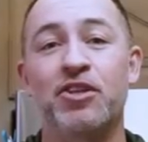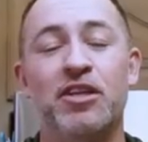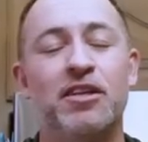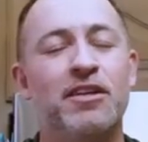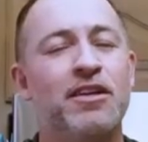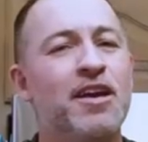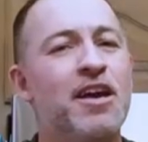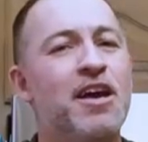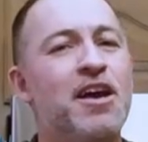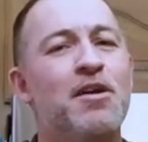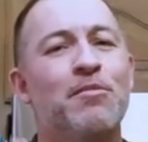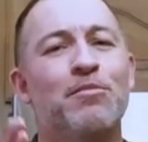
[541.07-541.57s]
then
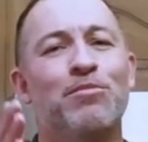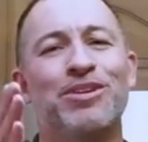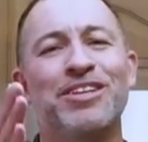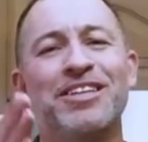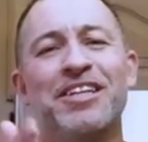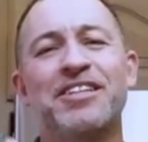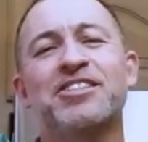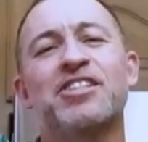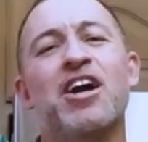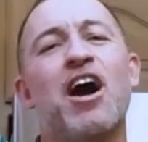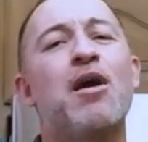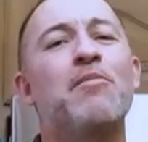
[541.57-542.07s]

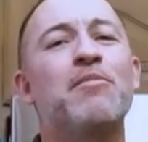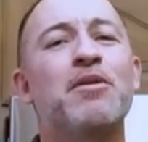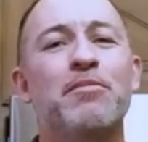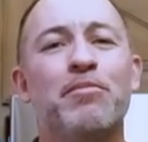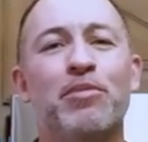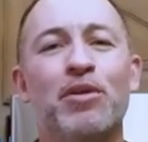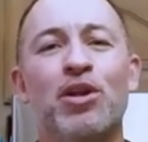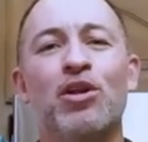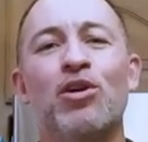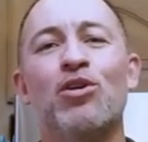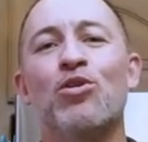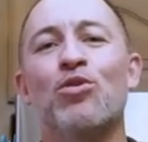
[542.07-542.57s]
please comment
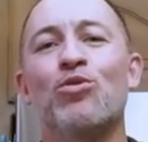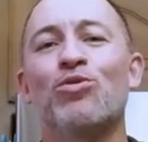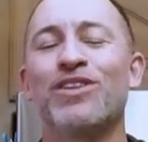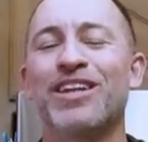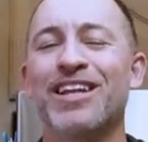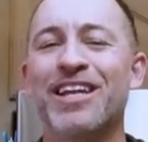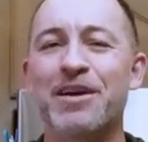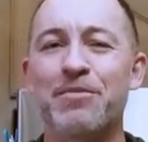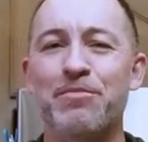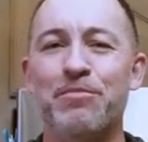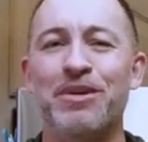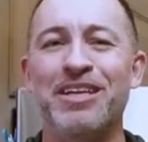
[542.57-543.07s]
below,
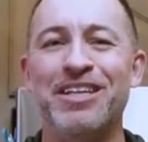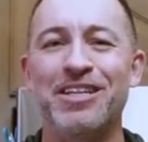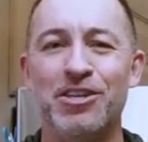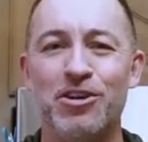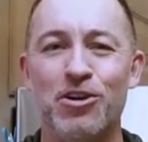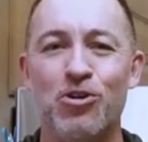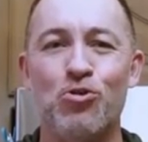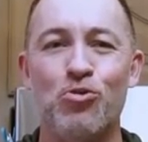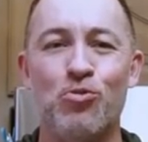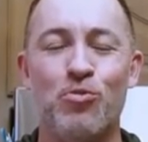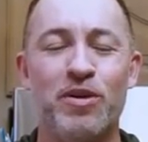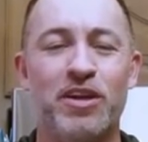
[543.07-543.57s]
let me
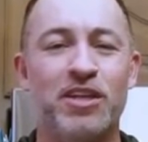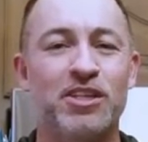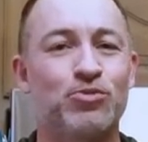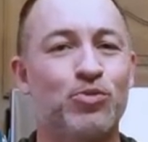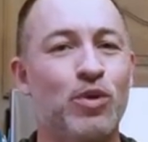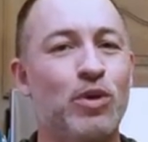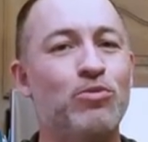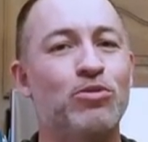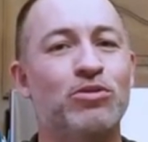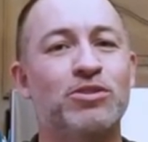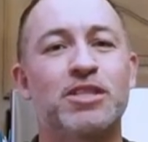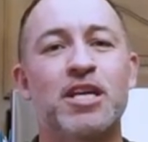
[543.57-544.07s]
know, because
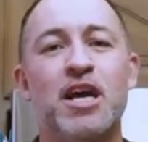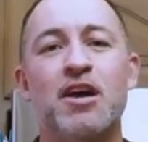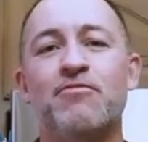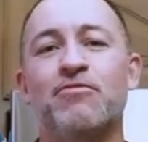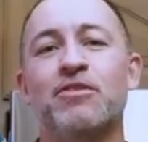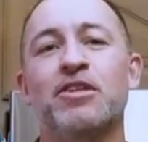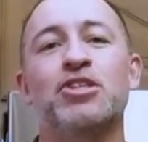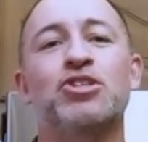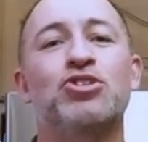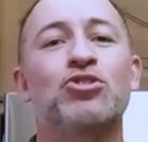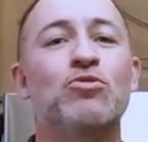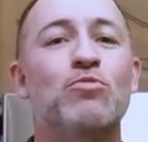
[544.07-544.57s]
we will
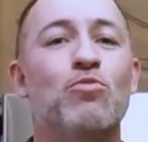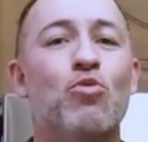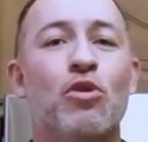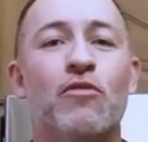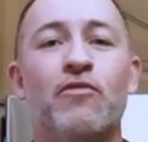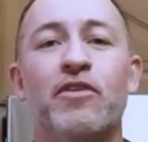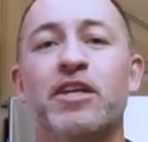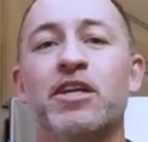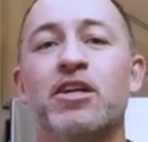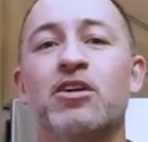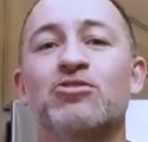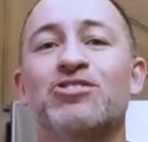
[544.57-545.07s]
definitely shoot more
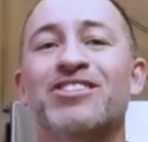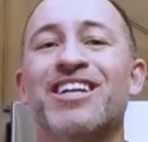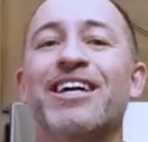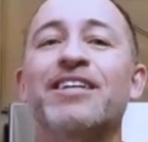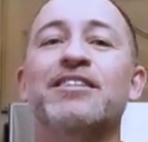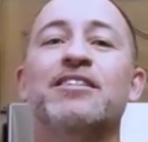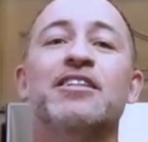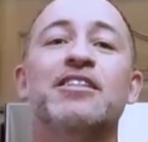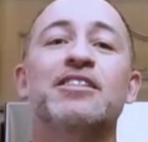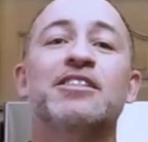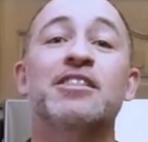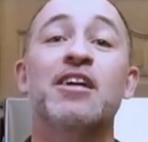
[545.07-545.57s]
videos
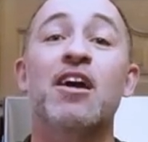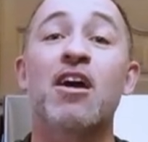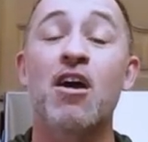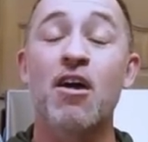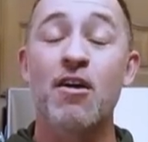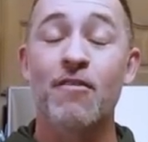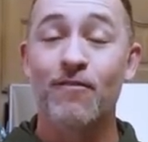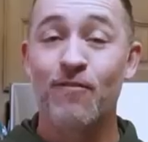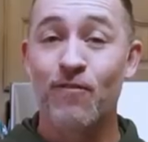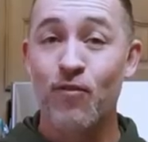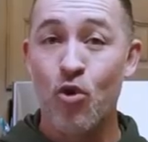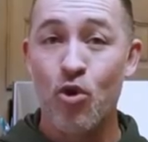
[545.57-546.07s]
like this
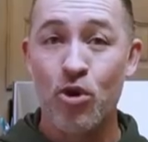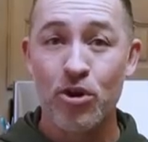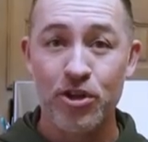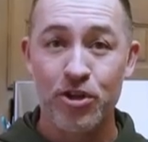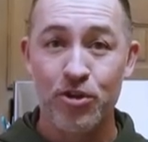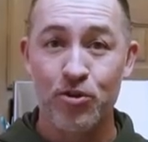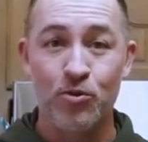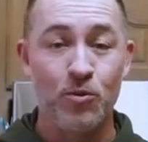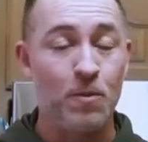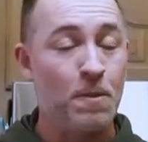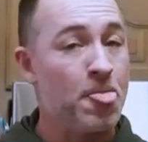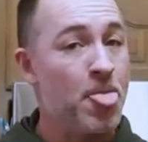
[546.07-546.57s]
for
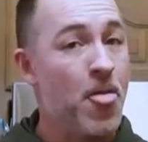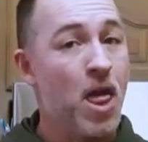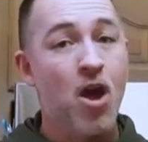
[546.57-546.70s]
you.